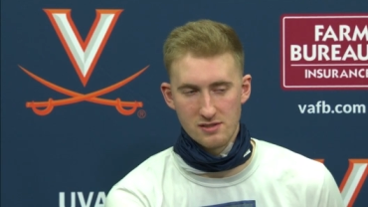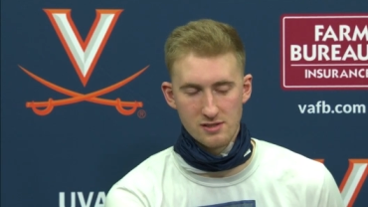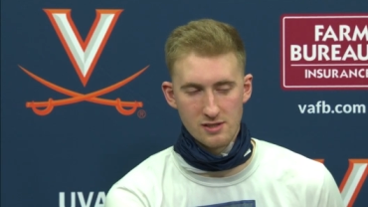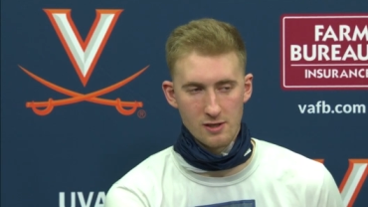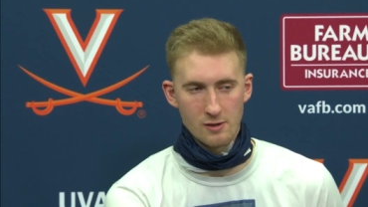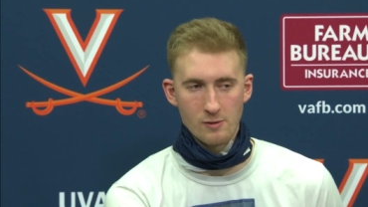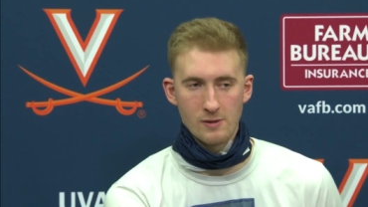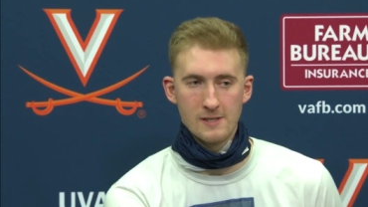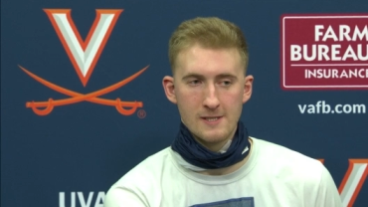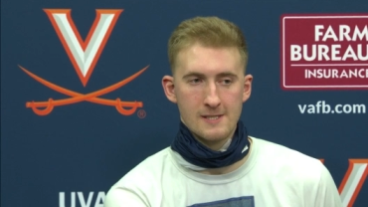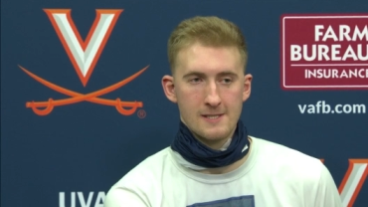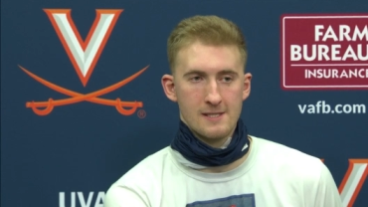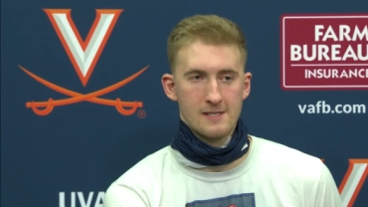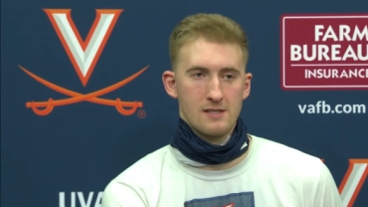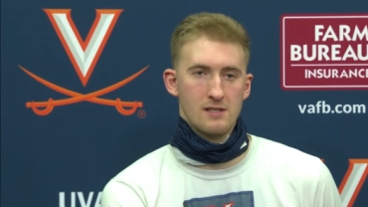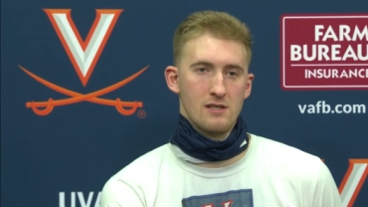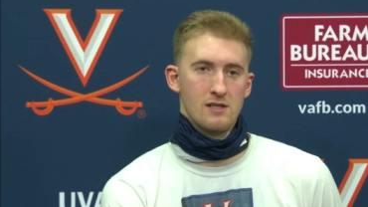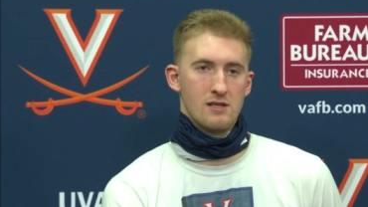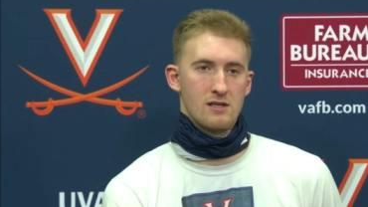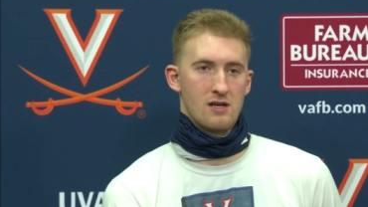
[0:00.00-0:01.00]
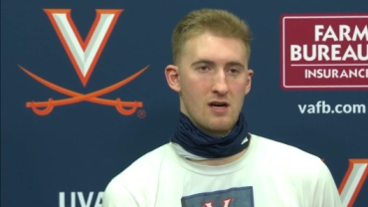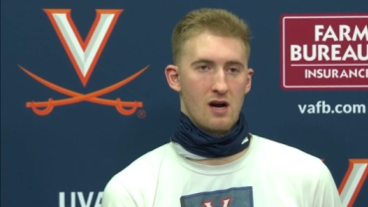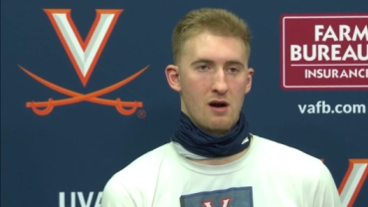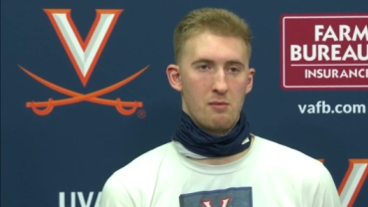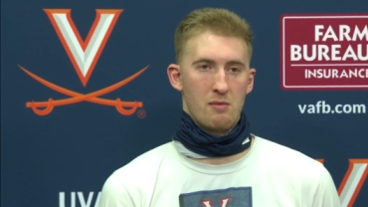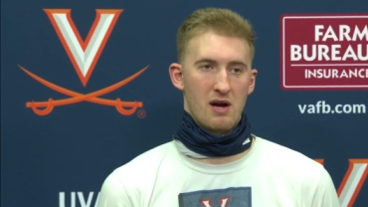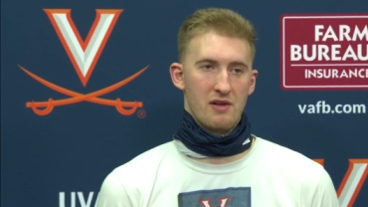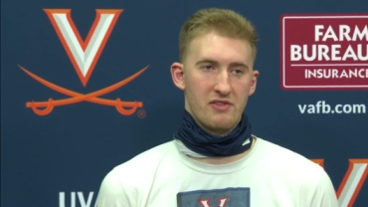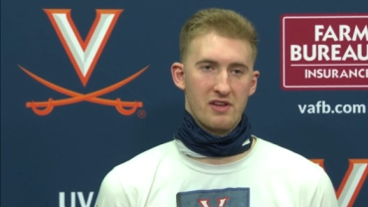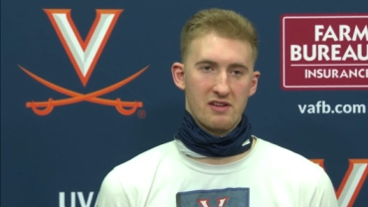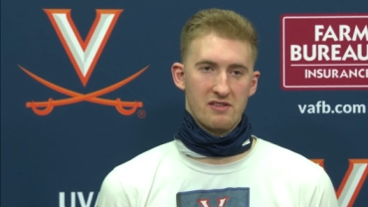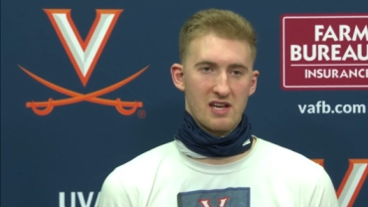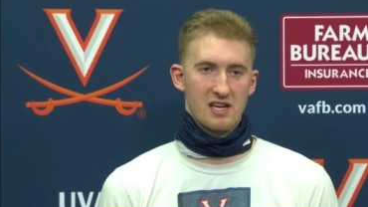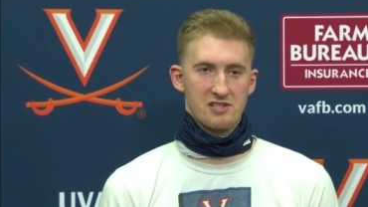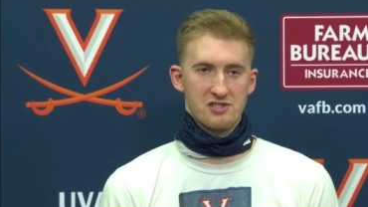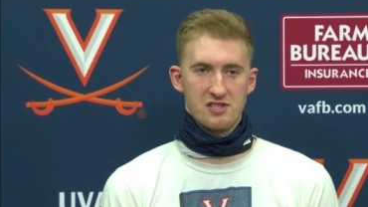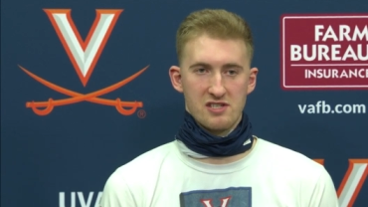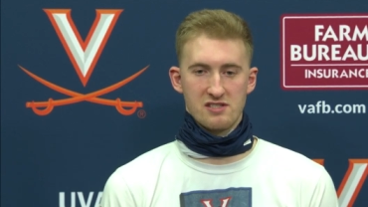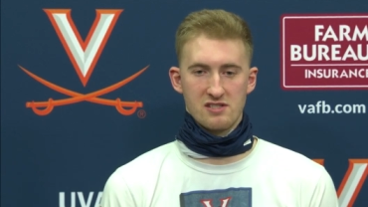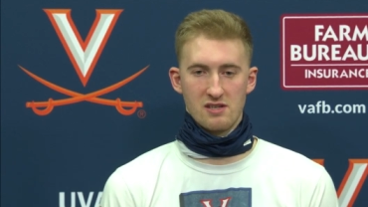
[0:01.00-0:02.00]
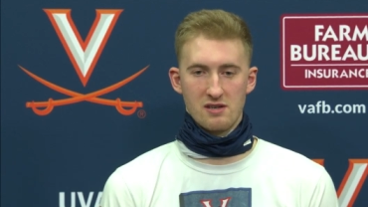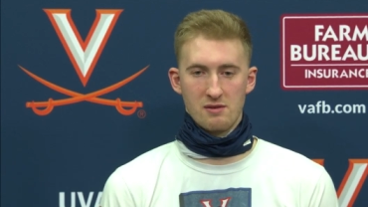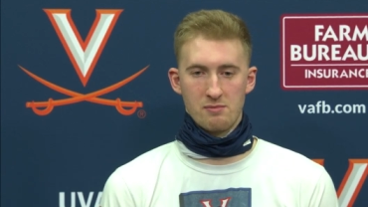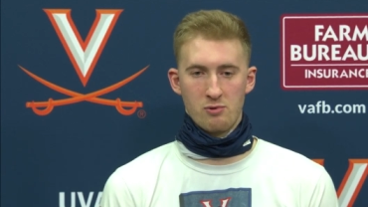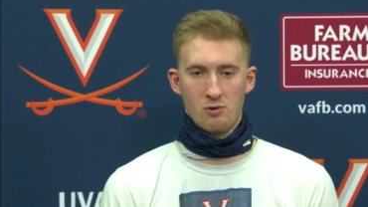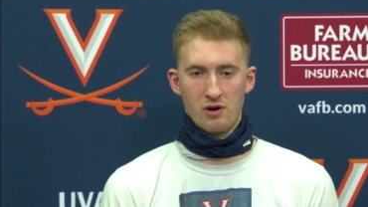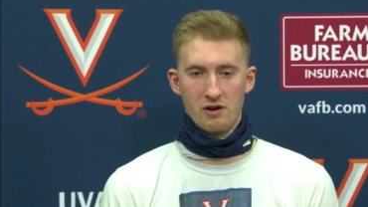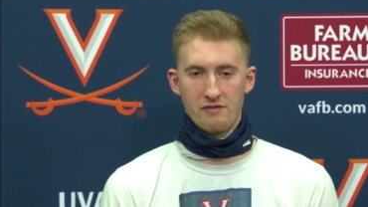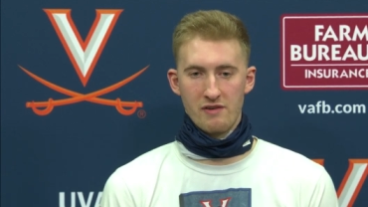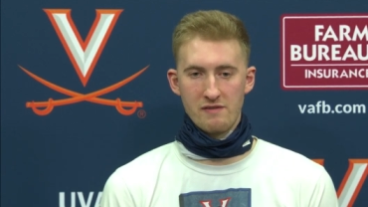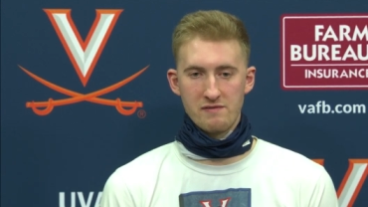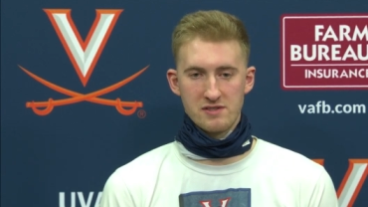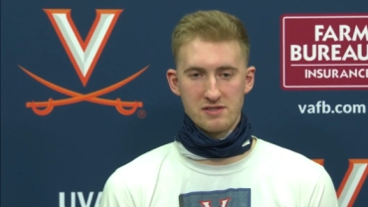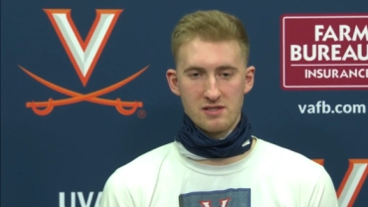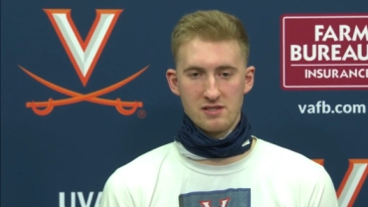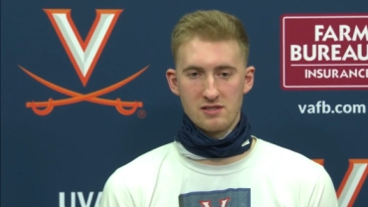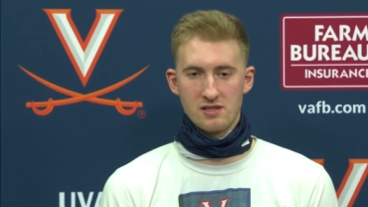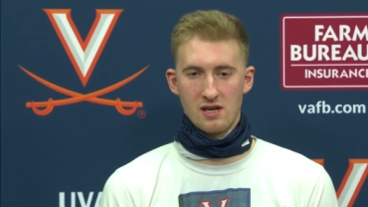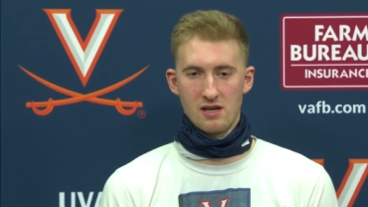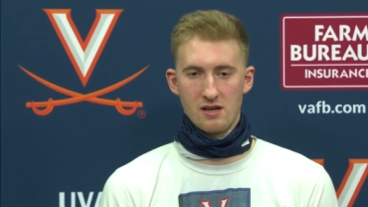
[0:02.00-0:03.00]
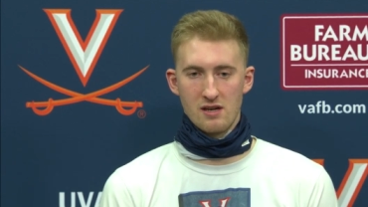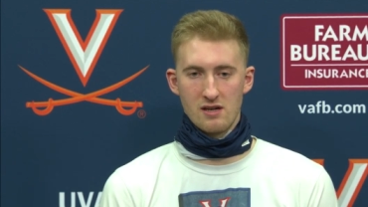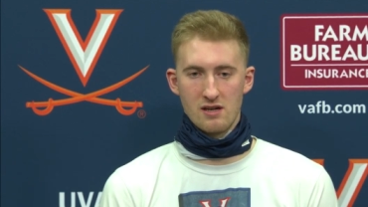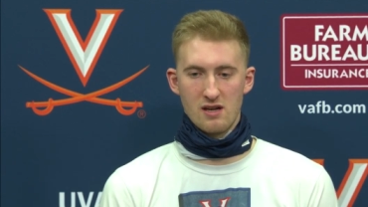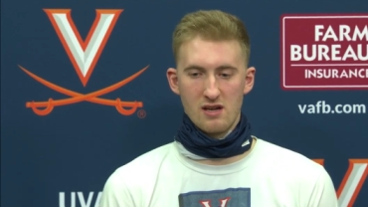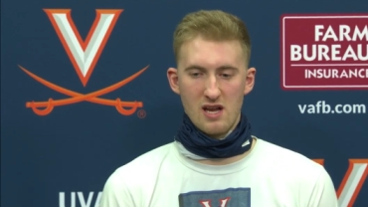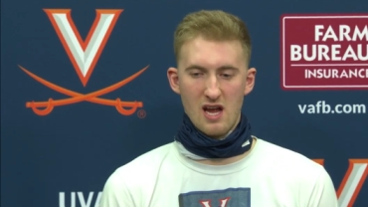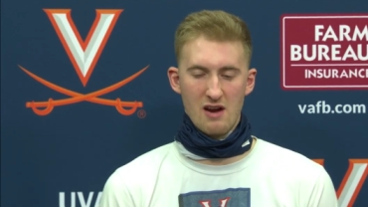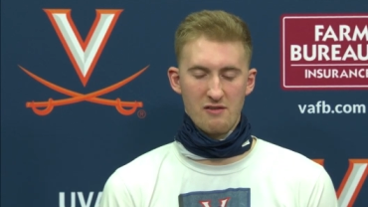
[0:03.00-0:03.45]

So um, I think that's just a point of emphasis on